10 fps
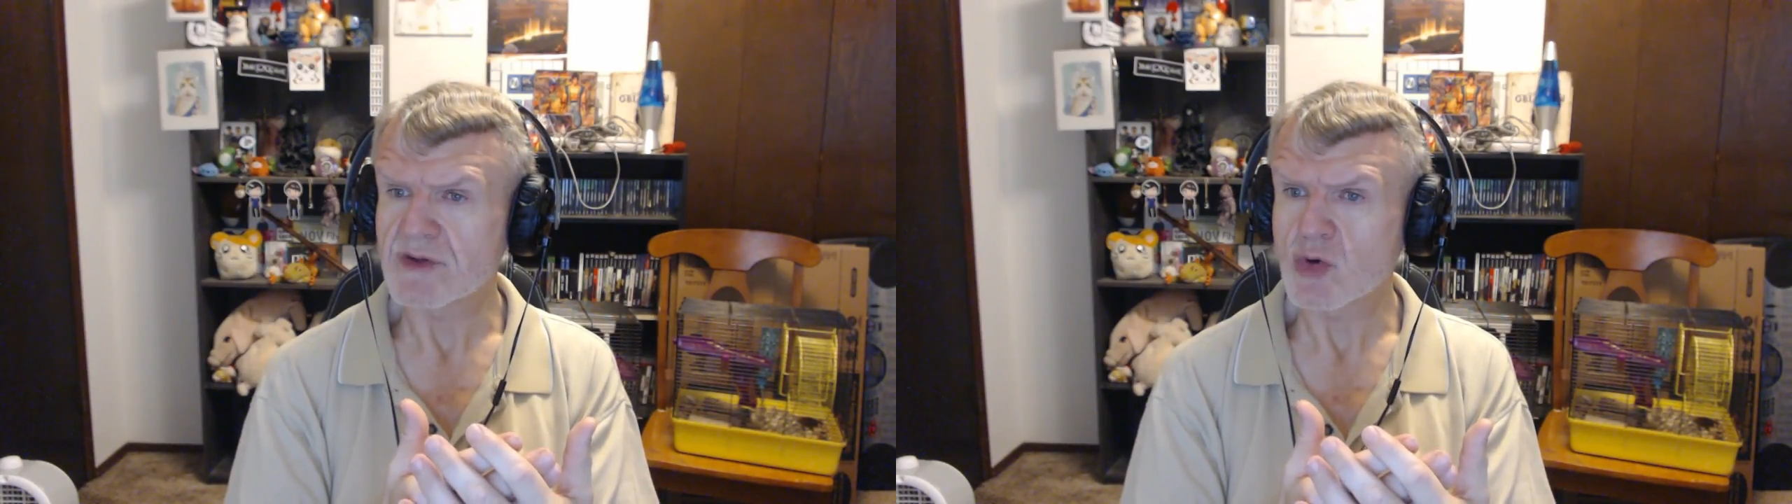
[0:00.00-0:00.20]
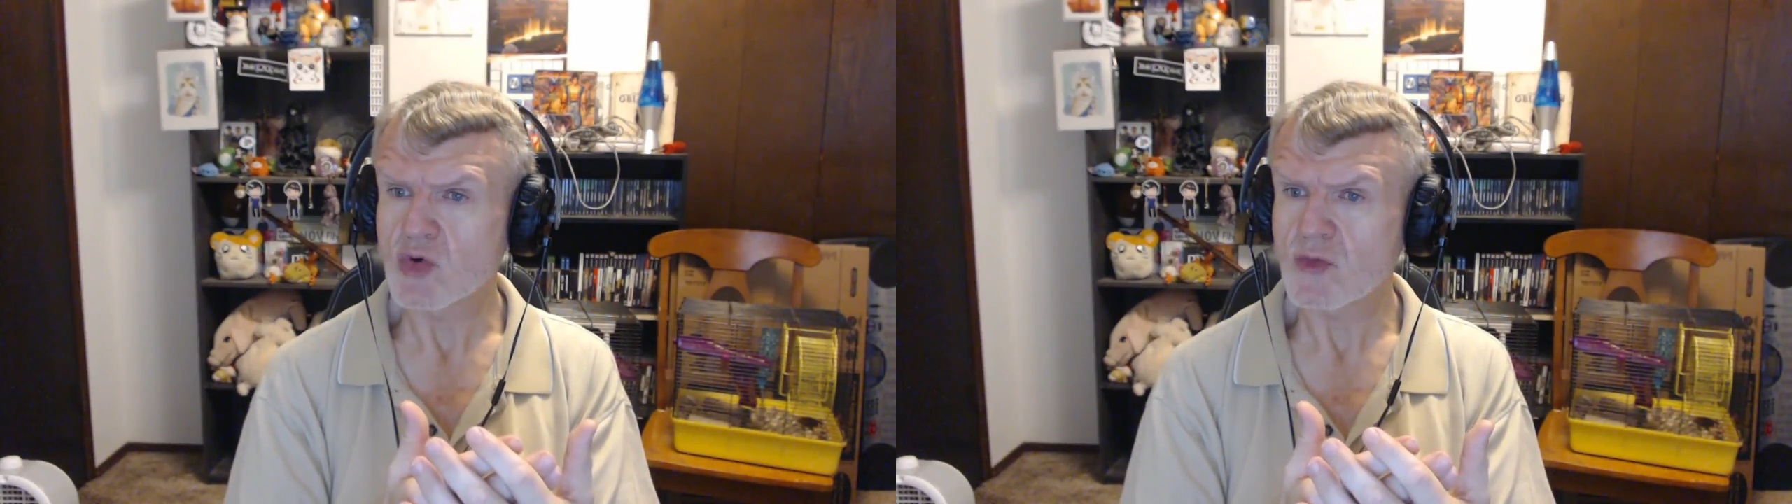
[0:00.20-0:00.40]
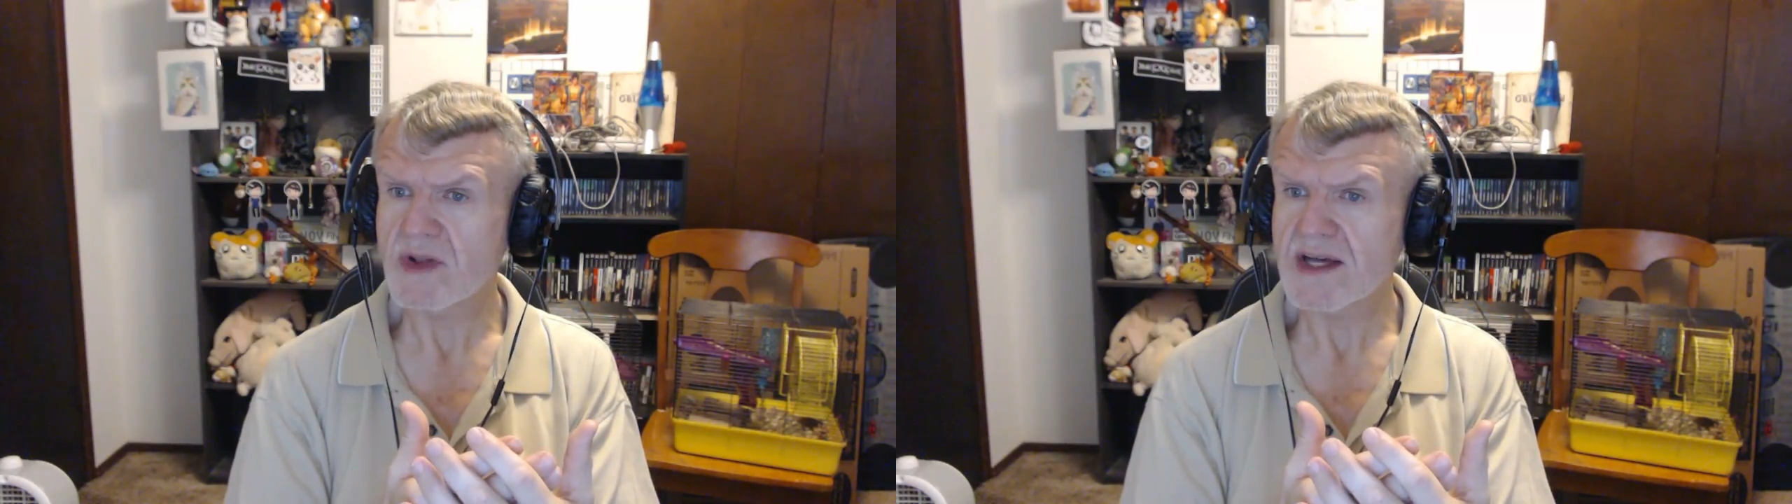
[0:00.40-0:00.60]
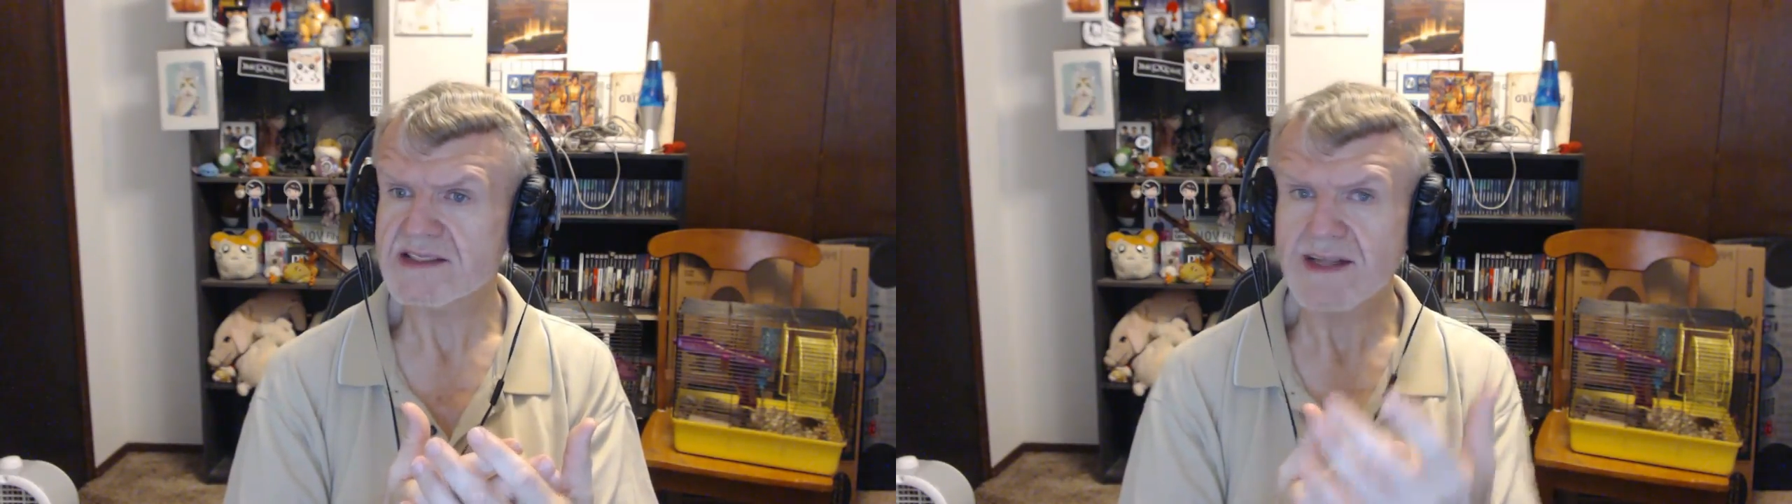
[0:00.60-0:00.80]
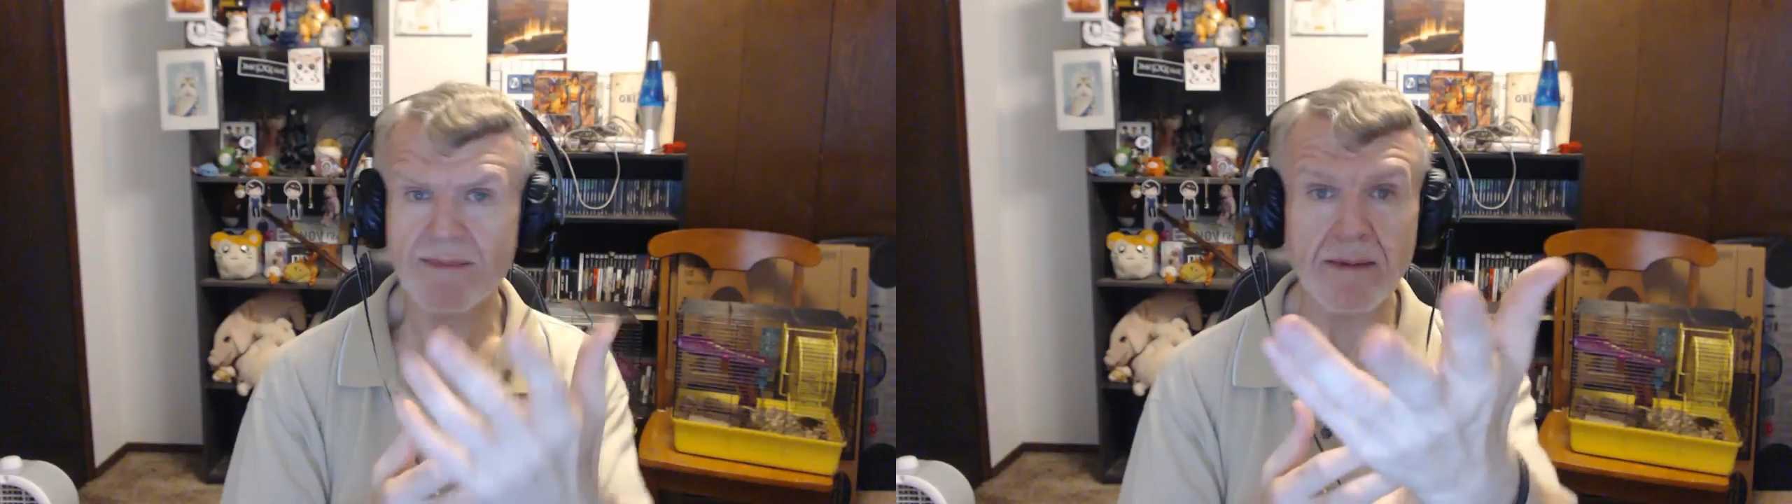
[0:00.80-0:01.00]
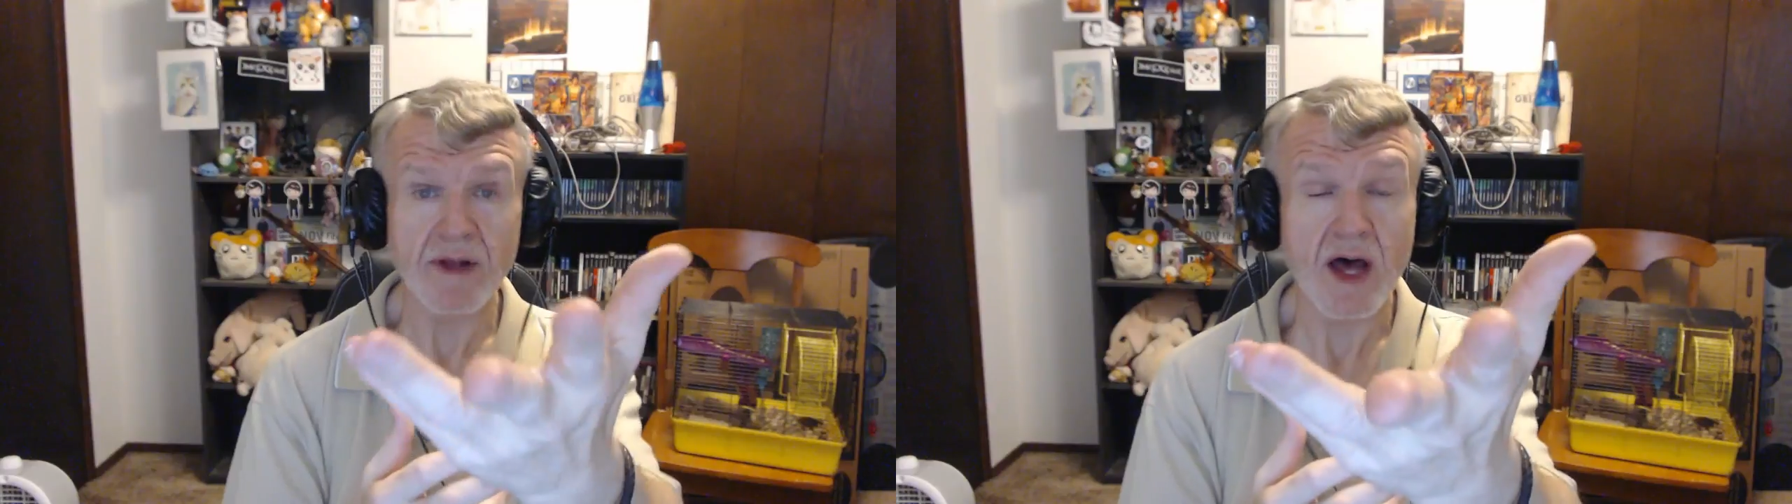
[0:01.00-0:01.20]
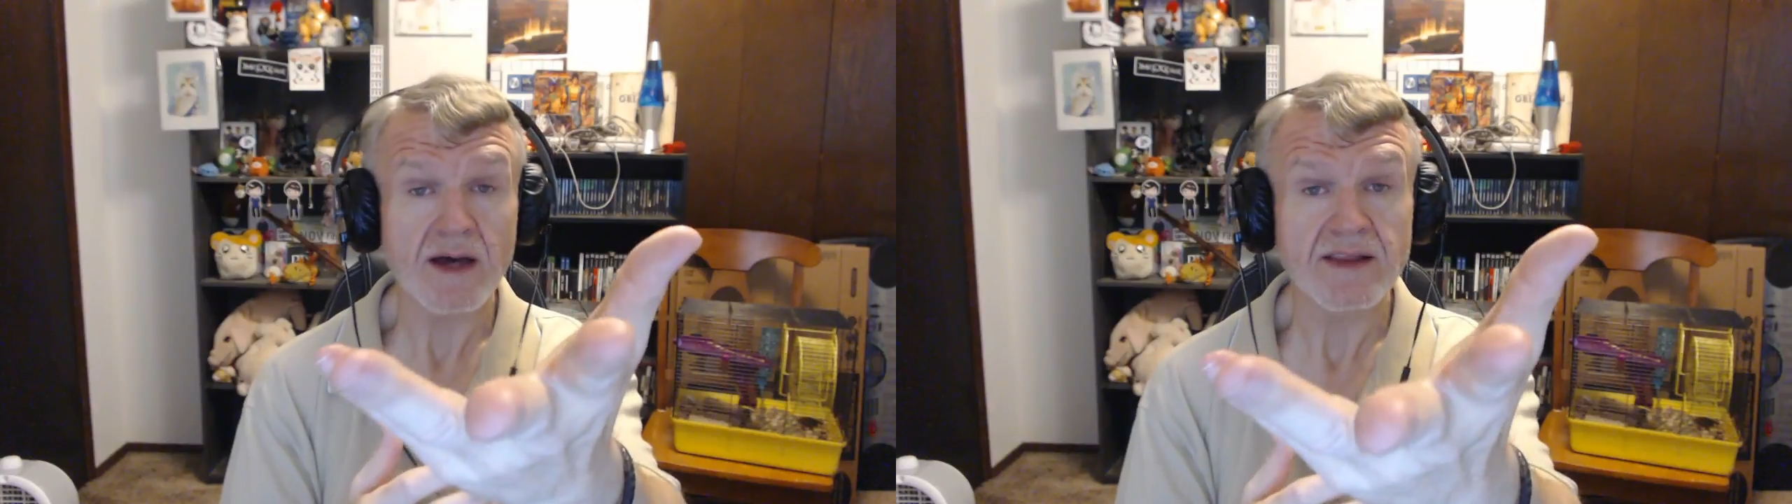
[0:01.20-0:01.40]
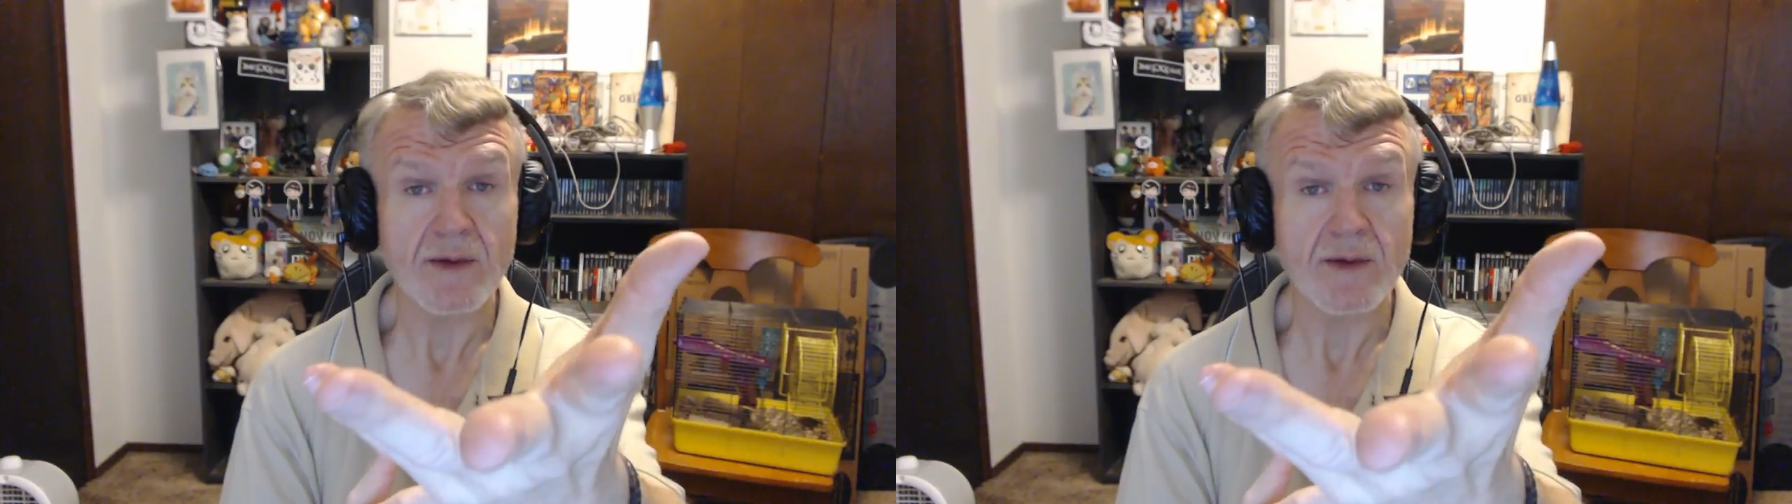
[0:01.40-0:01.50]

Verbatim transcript: Google Plus, and my blog.